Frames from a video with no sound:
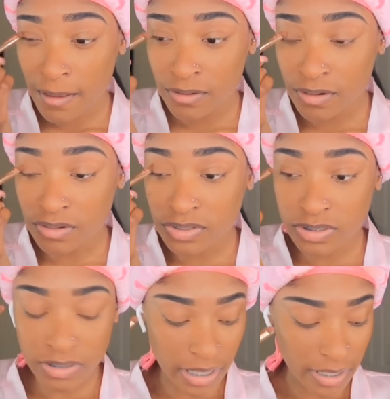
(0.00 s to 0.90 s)
you know, just
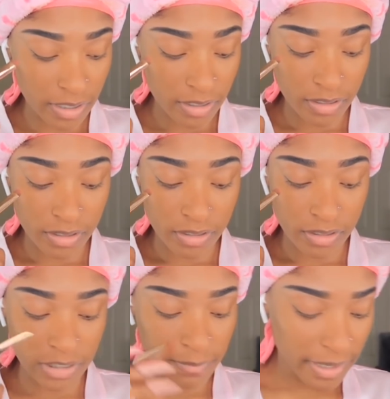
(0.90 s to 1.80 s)
to like, did my